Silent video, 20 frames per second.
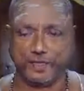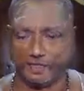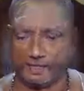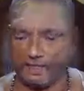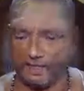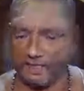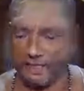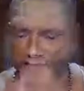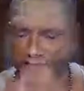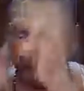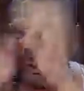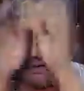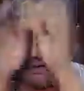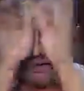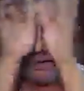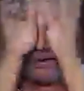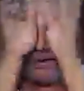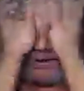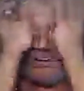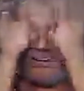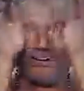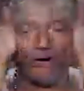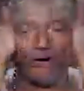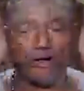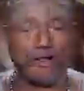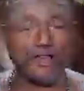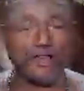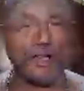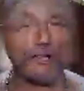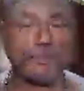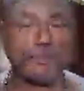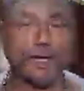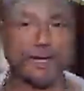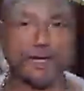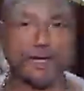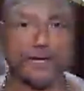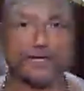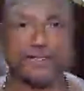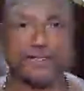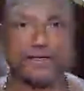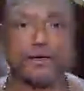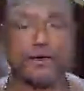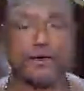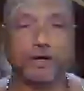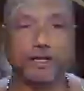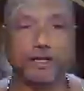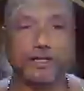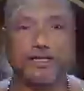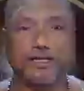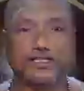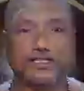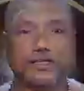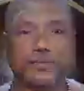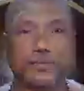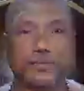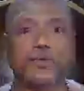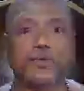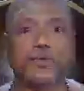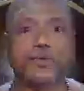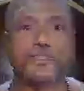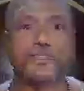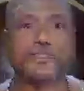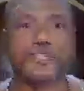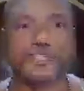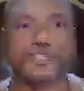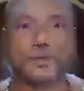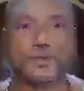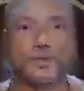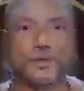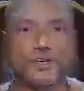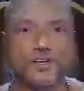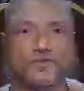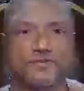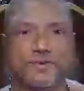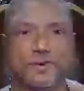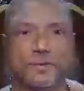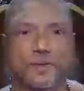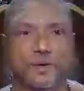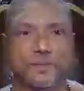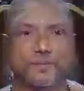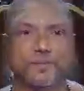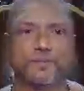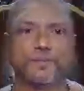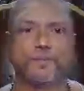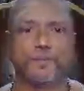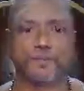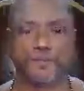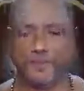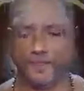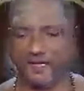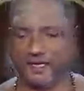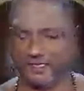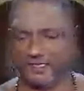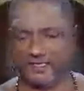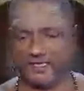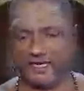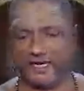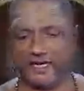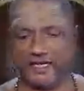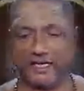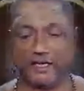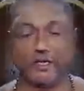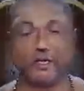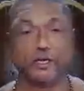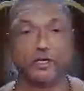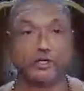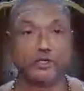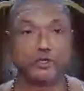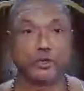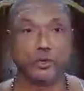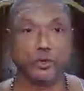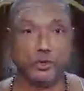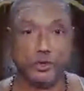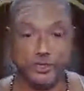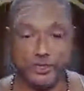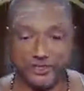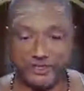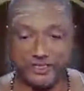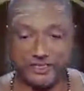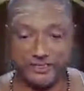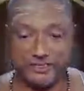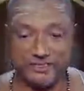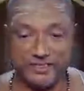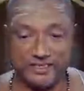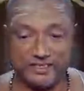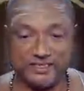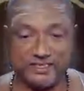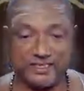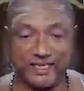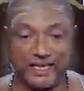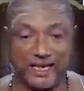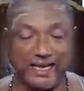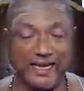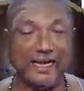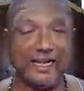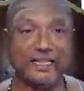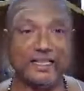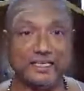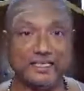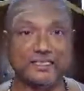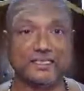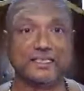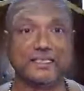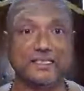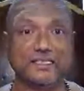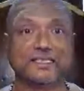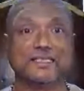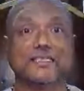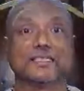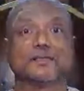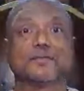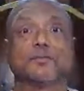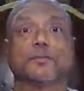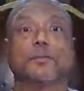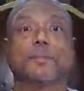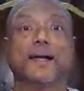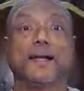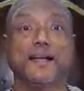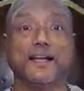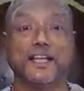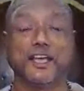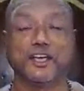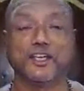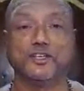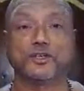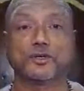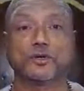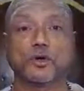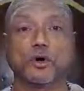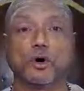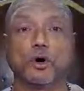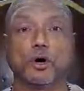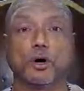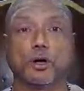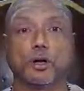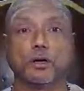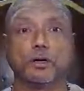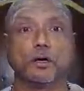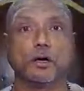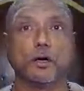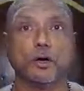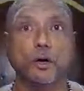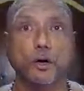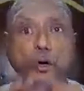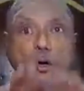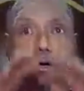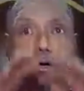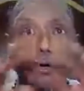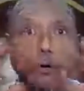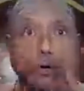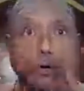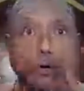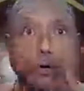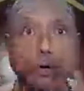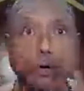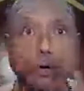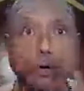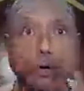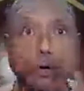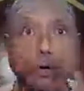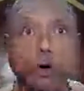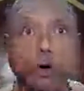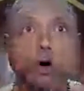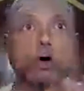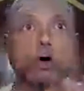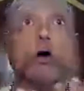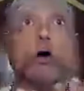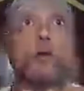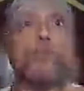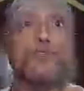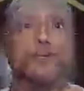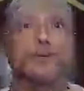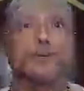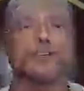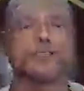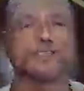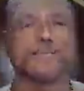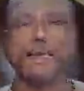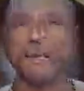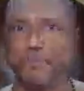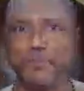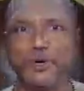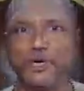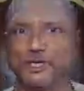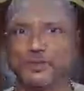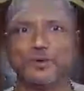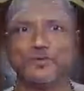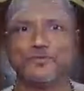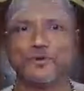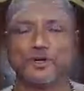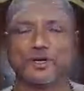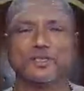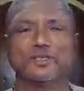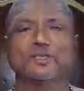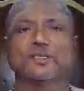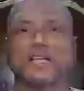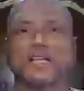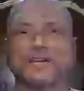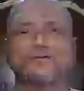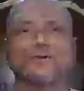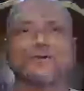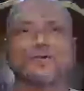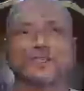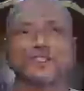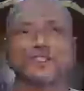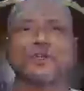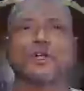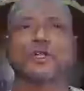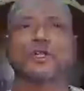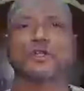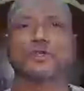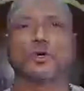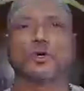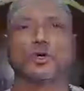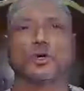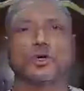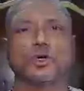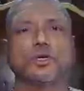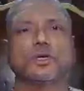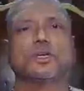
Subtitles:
Then all the malas, all these impurities disappear from him. That is the idea. So, since this meditation on non-object is impossible for us, therefore this is also